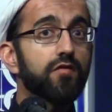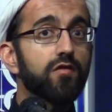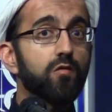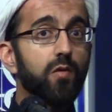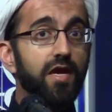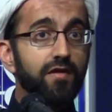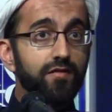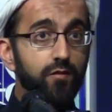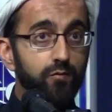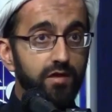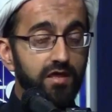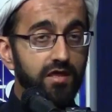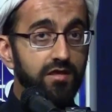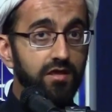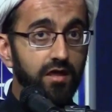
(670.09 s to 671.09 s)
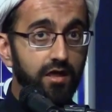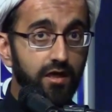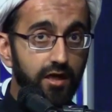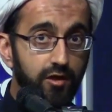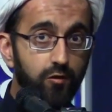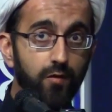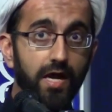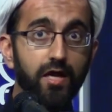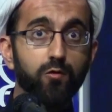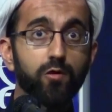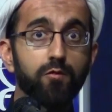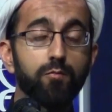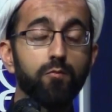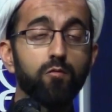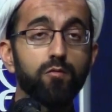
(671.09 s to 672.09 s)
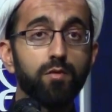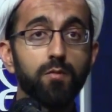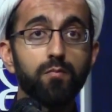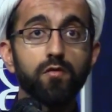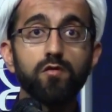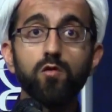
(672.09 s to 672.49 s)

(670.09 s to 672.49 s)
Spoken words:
the way that we can interact with people,